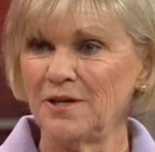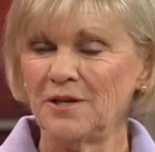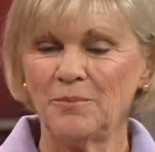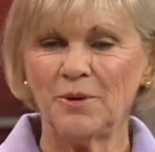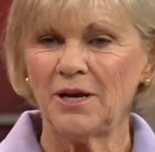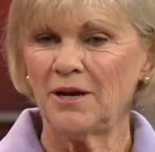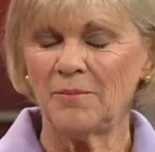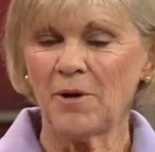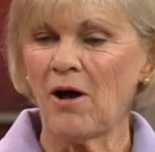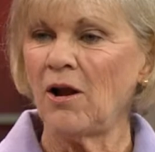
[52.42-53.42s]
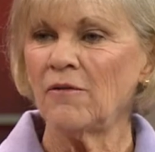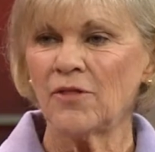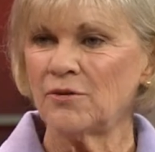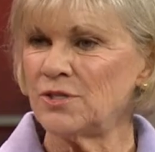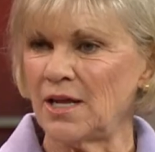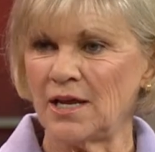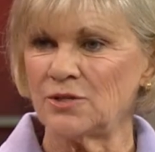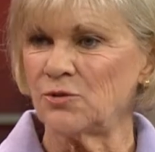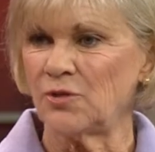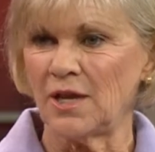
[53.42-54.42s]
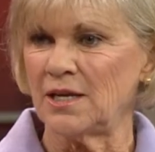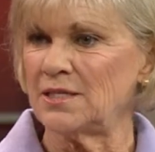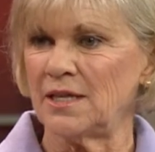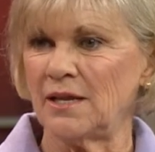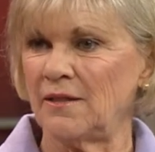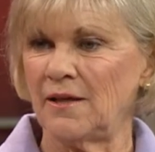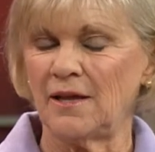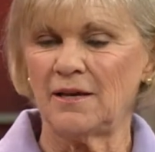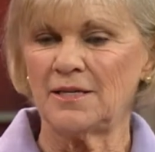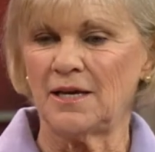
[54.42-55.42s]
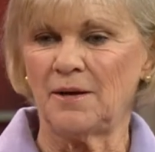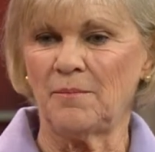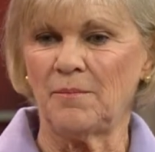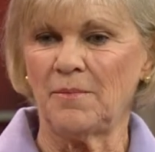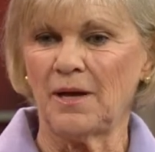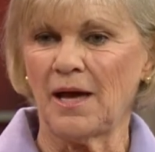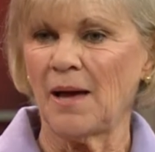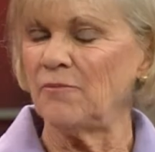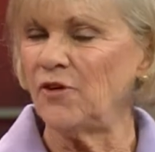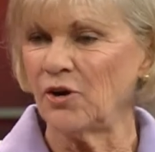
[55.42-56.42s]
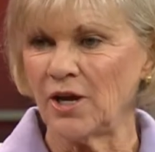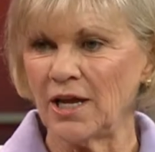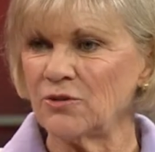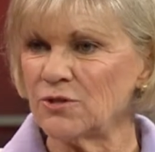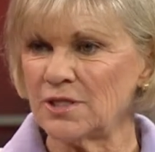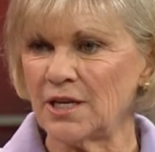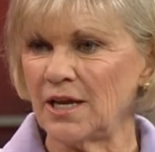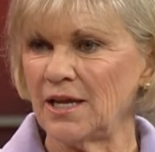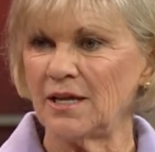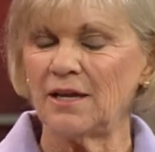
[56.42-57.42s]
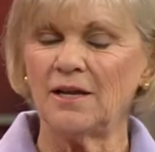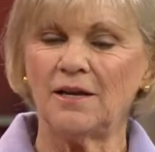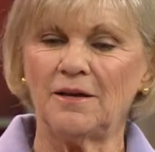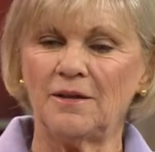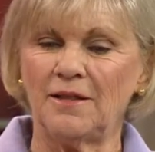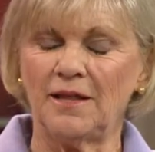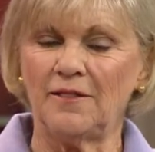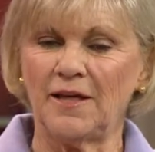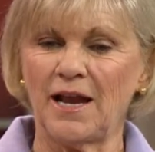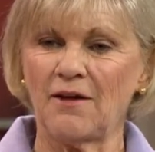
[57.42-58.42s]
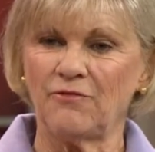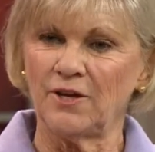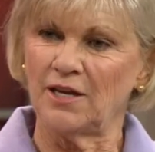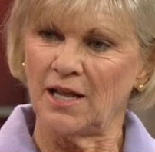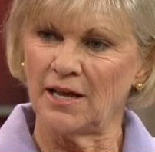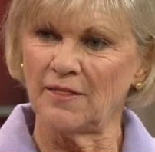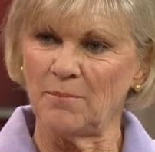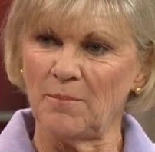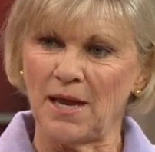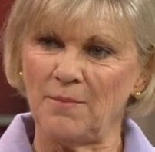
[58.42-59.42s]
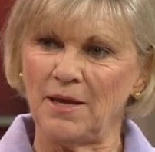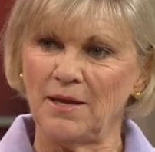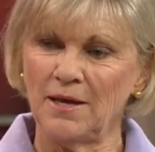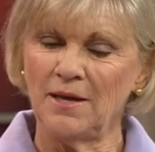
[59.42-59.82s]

Yeah. But all of those things are things that I'm very interested in, that I feel like that maybe